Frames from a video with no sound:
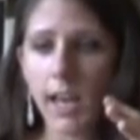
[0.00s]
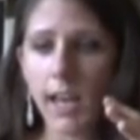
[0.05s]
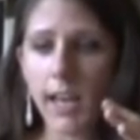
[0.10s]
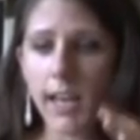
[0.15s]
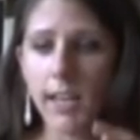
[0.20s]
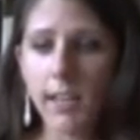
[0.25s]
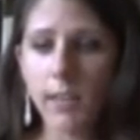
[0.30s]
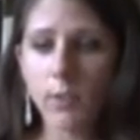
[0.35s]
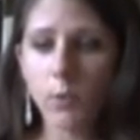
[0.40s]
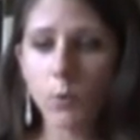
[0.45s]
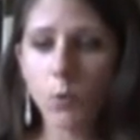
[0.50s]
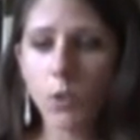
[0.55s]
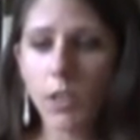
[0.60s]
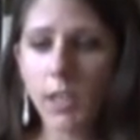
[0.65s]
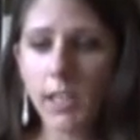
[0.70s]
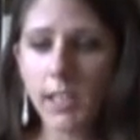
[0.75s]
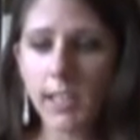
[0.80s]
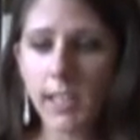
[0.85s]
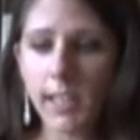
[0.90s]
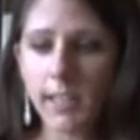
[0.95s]
And what
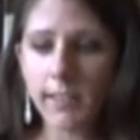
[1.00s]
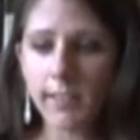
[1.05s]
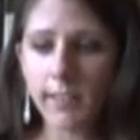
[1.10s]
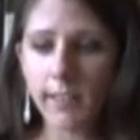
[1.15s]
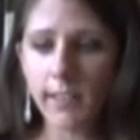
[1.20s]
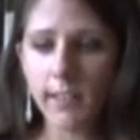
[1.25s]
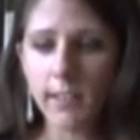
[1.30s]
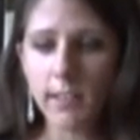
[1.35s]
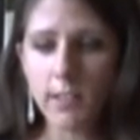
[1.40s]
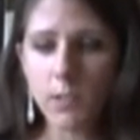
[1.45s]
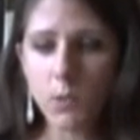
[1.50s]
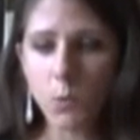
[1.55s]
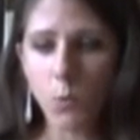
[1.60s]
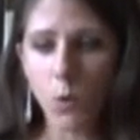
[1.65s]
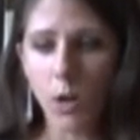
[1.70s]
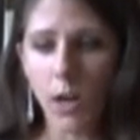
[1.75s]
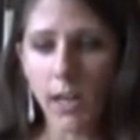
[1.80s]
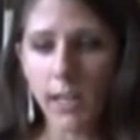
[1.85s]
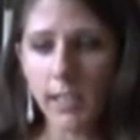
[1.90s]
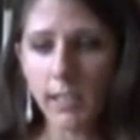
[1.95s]
I get in this
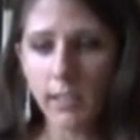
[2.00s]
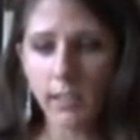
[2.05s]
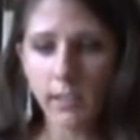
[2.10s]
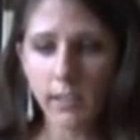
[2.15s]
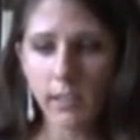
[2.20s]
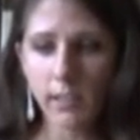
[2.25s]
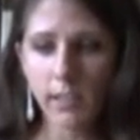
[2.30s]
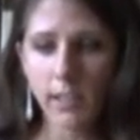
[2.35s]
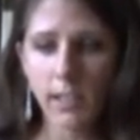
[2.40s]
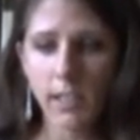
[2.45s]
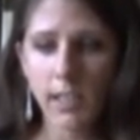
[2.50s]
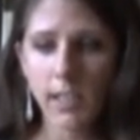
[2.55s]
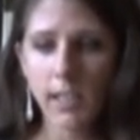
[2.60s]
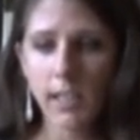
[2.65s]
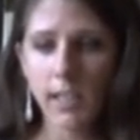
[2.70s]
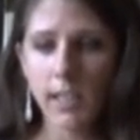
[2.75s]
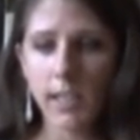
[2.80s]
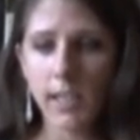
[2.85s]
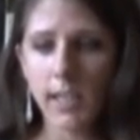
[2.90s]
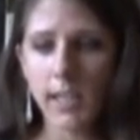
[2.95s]
wine
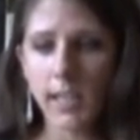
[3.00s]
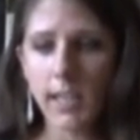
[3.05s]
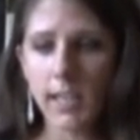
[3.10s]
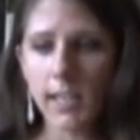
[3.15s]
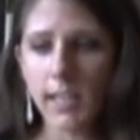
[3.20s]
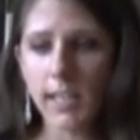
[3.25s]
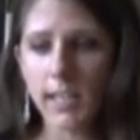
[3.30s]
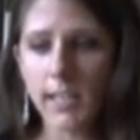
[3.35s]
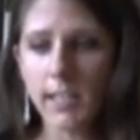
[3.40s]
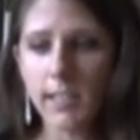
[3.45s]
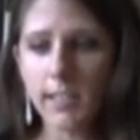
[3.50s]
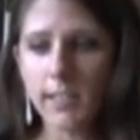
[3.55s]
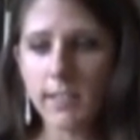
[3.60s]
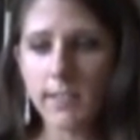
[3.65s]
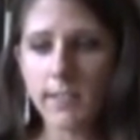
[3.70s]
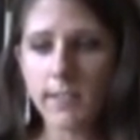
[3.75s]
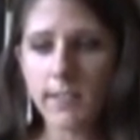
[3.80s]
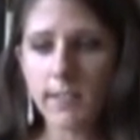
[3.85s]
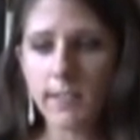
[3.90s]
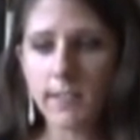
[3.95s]

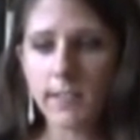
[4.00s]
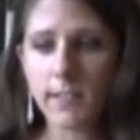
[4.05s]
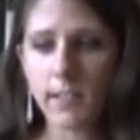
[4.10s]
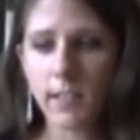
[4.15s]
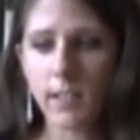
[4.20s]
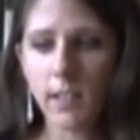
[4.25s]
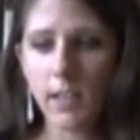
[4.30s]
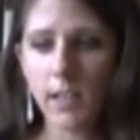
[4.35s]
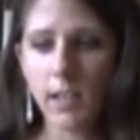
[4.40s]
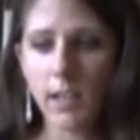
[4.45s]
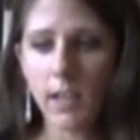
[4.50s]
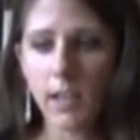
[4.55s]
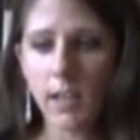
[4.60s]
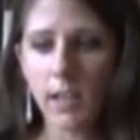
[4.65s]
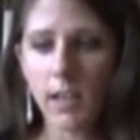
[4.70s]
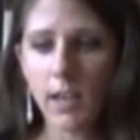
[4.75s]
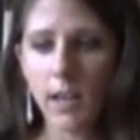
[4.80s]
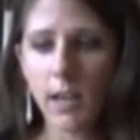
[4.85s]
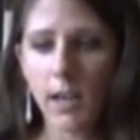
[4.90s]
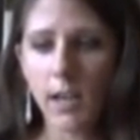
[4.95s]
is
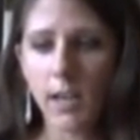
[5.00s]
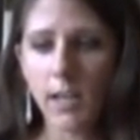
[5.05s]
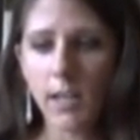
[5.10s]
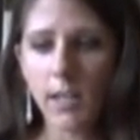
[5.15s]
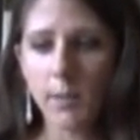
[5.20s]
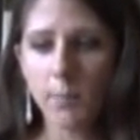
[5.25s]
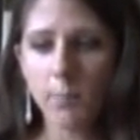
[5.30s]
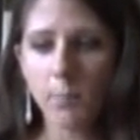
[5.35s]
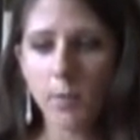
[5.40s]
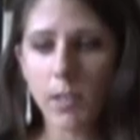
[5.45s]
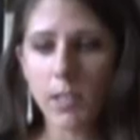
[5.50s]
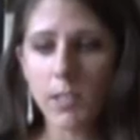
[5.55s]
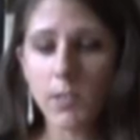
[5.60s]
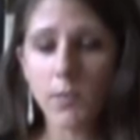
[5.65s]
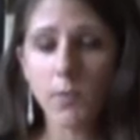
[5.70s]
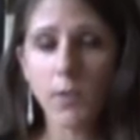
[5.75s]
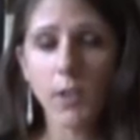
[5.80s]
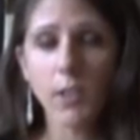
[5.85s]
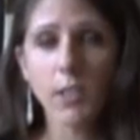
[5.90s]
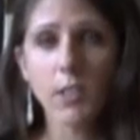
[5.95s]
it's a
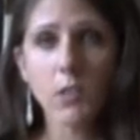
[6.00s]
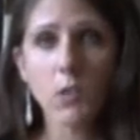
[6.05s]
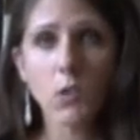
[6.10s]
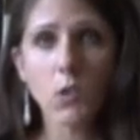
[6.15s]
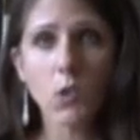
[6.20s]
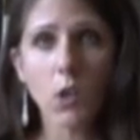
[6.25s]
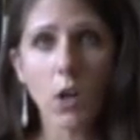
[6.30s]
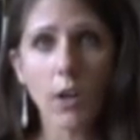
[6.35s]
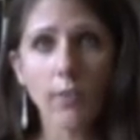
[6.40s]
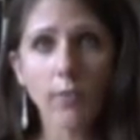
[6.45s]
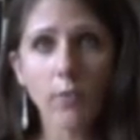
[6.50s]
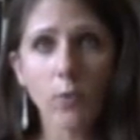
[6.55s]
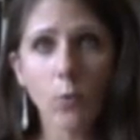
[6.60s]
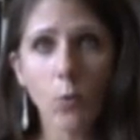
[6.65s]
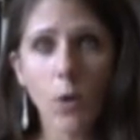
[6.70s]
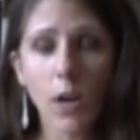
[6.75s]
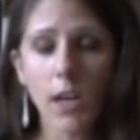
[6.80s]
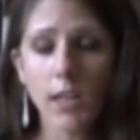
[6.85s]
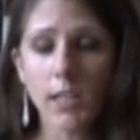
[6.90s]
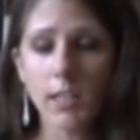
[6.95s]
very soft
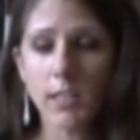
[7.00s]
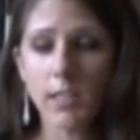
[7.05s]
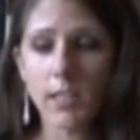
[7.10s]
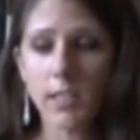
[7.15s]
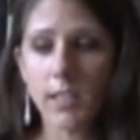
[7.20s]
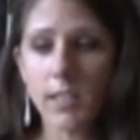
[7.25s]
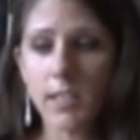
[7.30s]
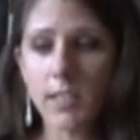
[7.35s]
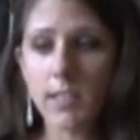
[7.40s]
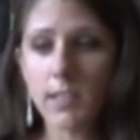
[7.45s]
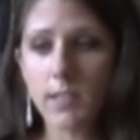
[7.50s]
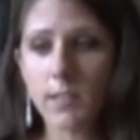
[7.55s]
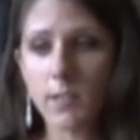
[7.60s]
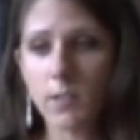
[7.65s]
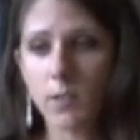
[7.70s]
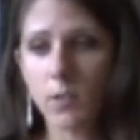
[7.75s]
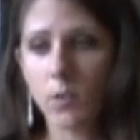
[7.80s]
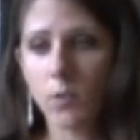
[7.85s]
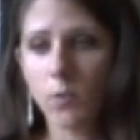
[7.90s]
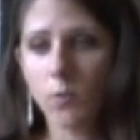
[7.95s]
wine.
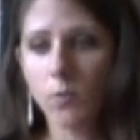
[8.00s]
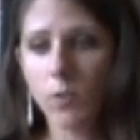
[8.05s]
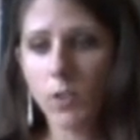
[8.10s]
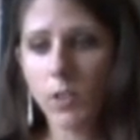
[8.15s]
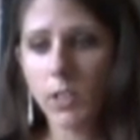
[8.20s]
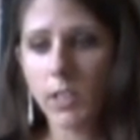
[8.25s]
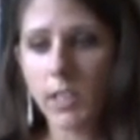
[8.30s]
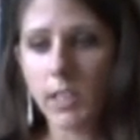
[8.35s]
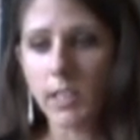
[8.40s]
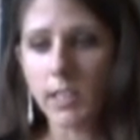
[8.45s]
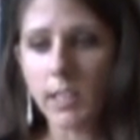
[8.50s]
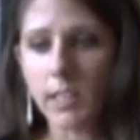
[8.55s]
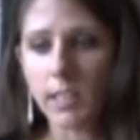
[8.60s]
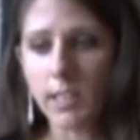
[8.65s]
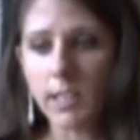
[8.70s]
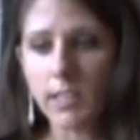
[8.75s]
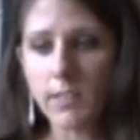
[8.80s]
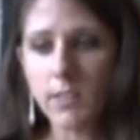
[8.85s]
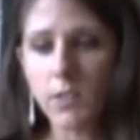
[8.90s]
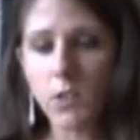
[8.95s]
It's very
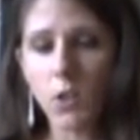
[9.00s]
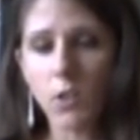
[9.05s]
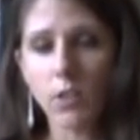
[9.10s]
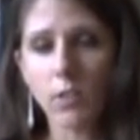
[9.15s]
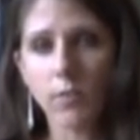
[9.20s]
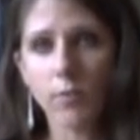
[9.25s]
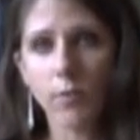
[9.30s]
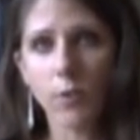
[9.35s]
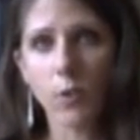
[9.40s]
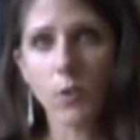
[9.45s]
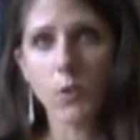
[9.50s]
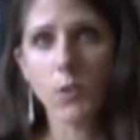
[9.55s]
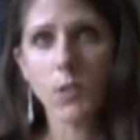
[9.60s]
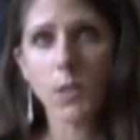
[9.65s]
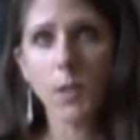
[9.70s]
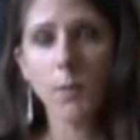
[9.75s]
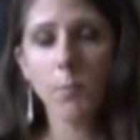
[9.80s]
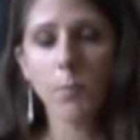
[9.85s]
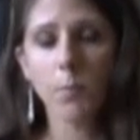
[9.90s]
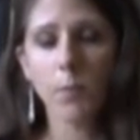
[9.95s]
easy on the first
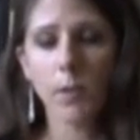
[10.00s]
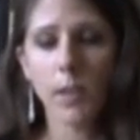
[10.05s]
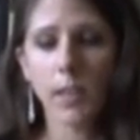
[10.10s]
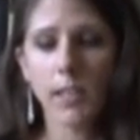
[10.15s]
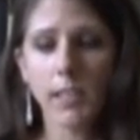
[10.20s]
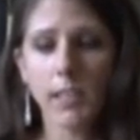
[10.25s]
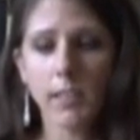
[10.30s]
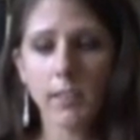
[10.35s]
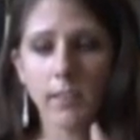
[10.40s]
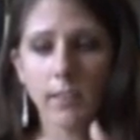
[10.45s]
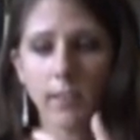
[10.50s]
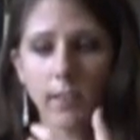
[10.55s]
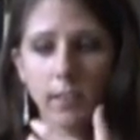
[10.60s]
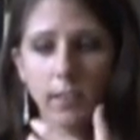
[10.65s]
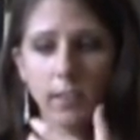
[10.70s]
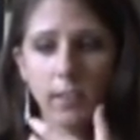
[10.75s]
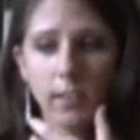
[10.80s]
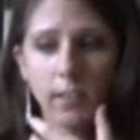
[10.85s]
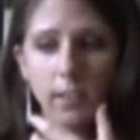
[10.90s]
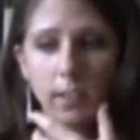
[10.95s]
sip. I get
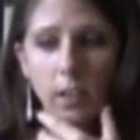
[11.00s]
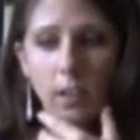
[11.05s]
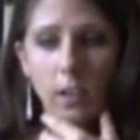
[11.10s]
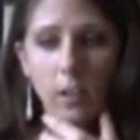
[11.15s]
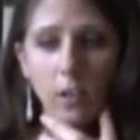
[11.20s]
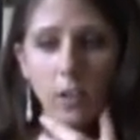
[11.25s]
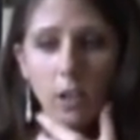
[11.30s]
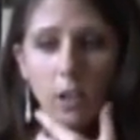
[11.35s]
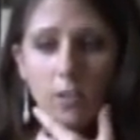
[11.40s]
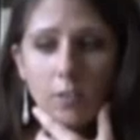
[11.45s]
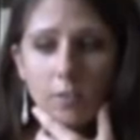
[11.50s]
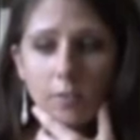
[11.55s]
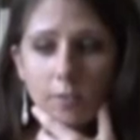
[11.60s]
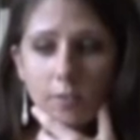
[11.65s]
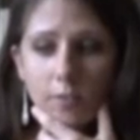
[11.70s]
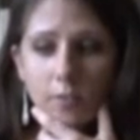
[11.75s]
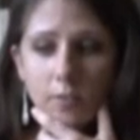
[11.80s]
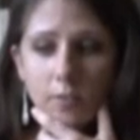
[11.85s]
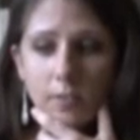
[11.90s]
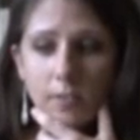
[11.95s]
a lot of
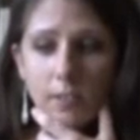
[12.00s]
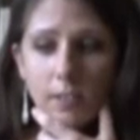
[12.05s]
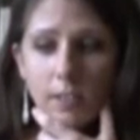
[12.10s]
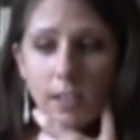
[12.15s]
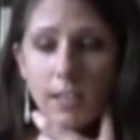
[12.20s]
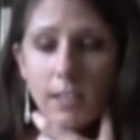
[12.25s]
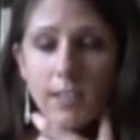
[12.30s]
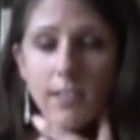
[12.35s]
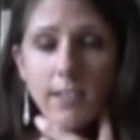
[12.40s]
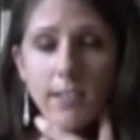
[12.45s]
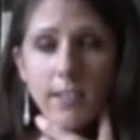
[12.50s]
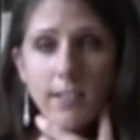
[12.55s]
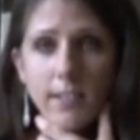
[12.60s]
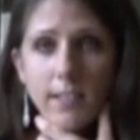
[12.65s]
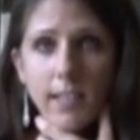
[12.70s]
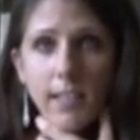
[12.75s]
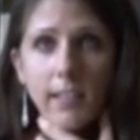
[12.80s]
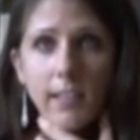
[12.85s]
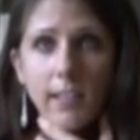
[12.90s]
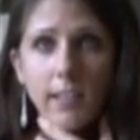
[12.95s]
nice
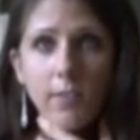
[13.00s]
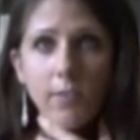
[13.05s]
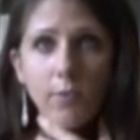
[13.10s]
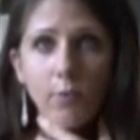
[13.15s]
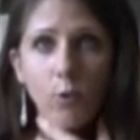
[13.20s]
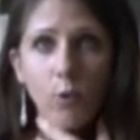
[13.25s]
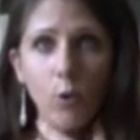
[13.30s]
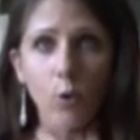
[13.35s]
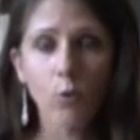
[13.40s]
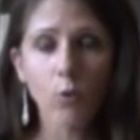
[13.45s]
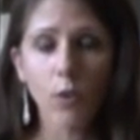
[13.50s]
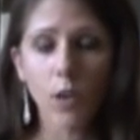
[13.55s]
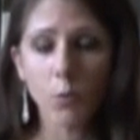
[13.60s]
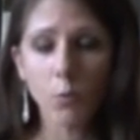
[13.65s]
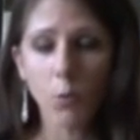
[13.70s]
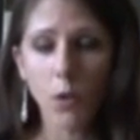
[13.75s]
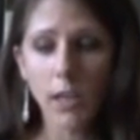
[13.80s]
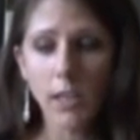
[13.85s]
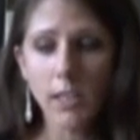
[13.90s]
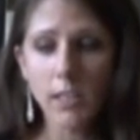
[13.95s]
acidity for a
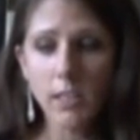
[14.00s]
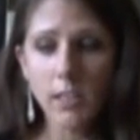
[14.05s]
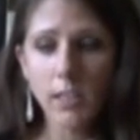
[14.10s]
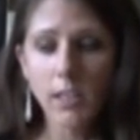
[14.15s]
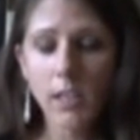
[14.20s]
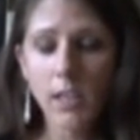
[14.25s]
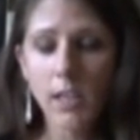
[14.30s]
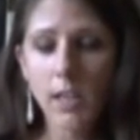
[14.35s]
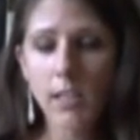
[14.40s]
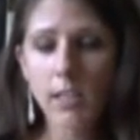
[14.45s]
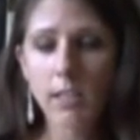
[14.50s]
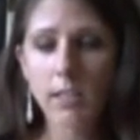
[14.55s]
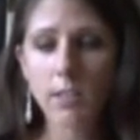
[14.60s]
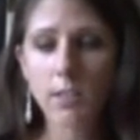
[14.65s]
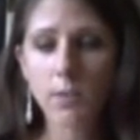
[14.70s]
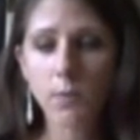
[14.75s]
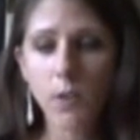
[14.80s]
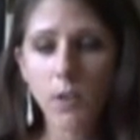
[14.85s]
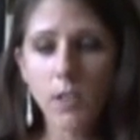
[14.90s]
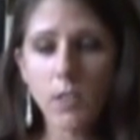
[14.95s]
red wine
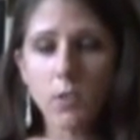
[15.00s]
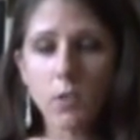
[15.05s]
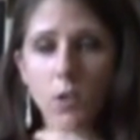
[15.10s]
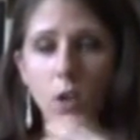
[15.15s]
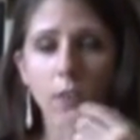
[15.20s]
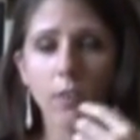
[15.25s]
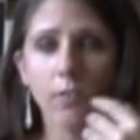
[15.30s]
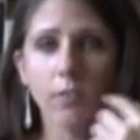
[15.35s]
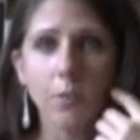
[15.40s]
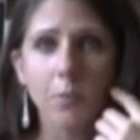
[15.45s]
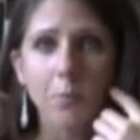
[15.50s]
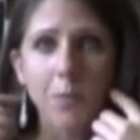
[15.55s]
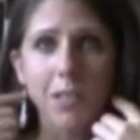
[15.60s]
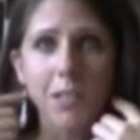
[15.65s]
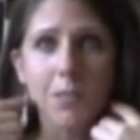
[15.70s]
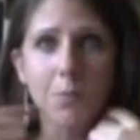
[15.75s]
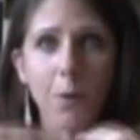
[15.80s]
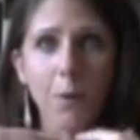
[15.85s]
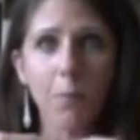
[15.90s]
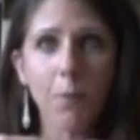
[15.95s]
that's very soft. It
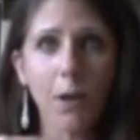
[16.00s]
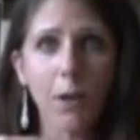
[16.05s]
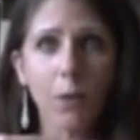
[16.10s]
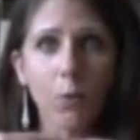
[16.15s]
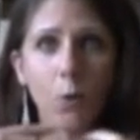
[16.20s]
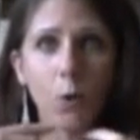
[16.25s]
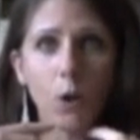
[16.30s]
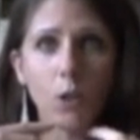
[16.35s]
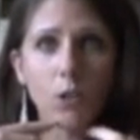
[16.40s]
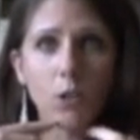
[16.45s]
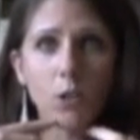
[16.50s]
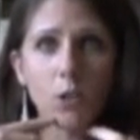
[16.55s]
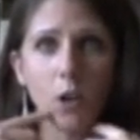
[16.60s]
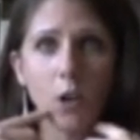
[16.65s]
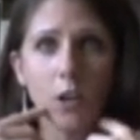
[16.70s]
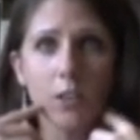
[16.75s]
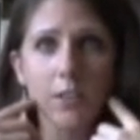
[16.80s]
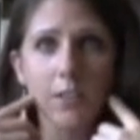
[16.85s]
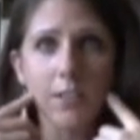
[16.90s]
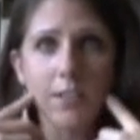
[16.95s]
makes my mouth water
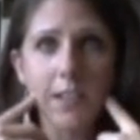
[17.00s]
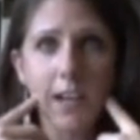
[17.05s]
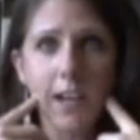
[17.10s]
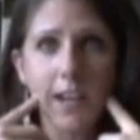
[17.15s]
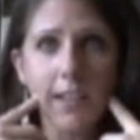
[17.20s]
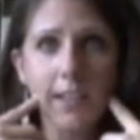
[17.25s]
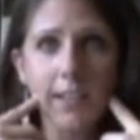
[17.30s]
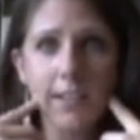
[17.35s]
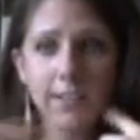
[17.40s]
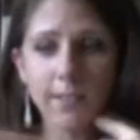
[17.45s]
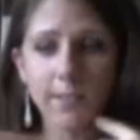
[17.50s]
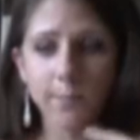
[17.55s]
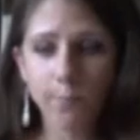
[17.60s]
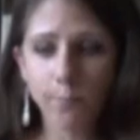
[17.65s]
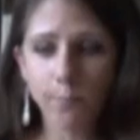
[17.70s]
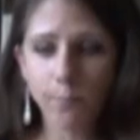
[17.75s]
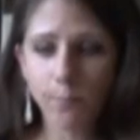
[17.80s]
on the sides.